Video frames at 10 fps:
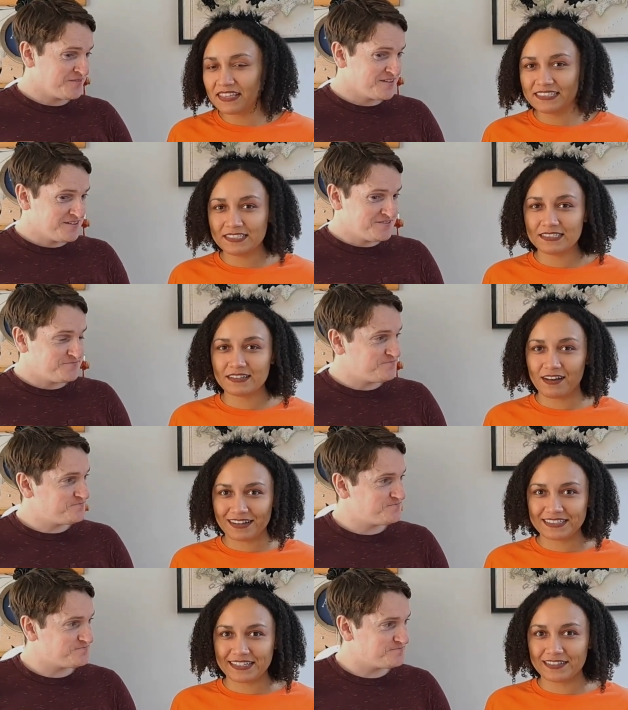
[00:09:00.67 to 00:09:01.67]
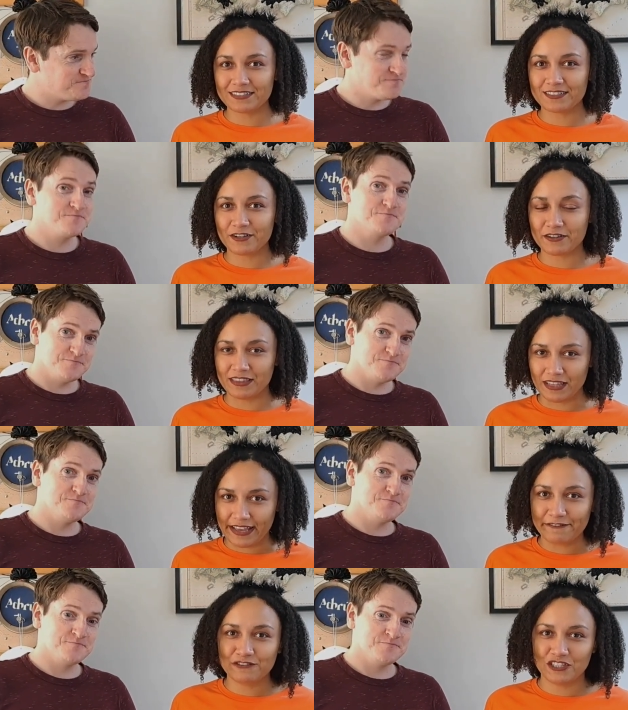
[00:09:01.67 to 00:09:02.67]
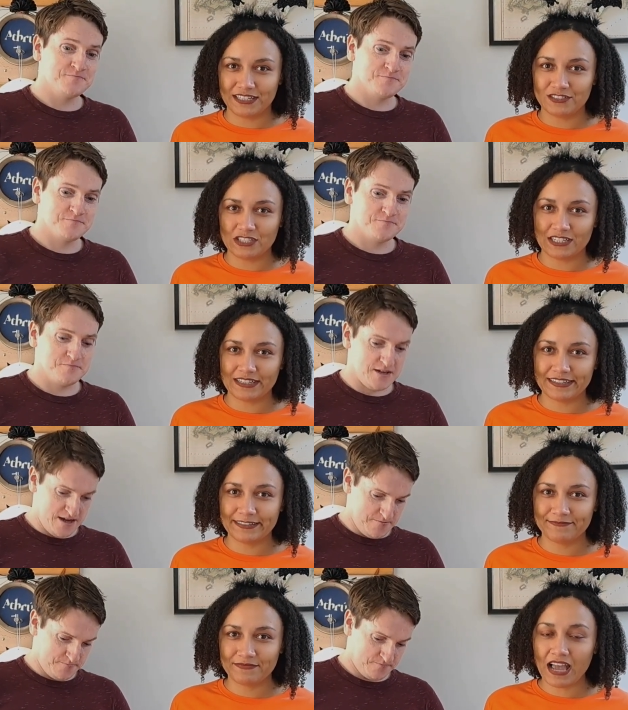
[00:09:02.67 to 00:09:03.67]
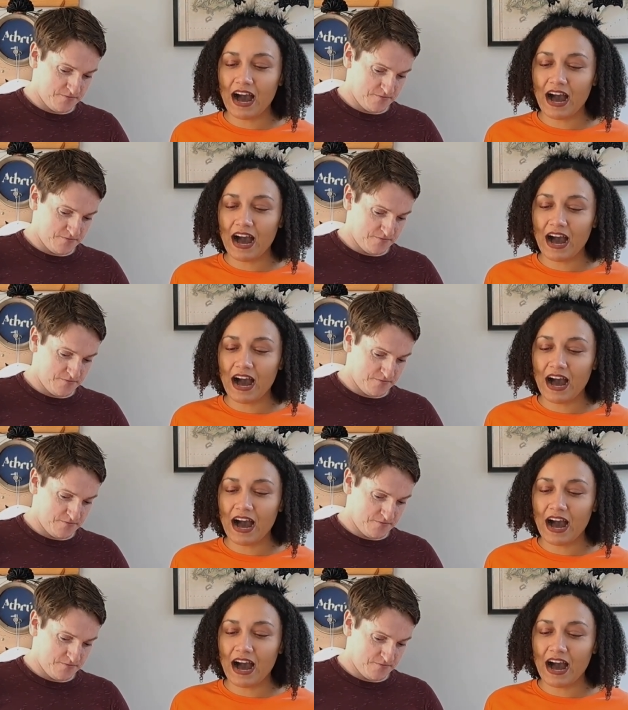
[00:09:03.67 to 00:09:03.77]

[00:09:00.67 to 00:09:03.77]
Speaker 1: These cocktails are life changing. Yeah.